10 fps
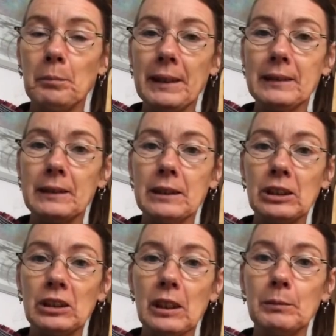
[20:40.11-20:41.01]
base
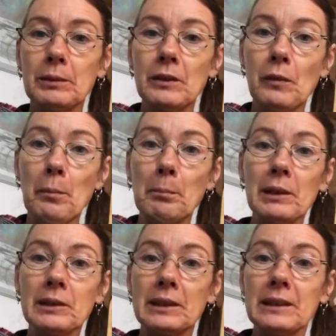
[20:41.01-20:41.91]
each time so that
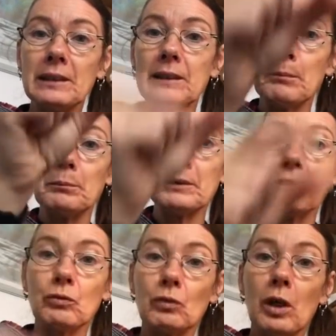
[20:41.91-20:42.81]
multi-stems
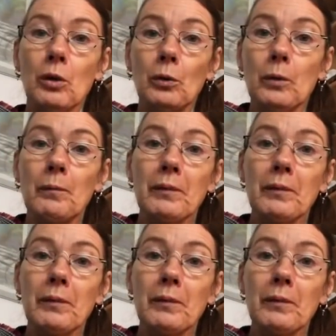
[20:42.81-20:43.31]
grow,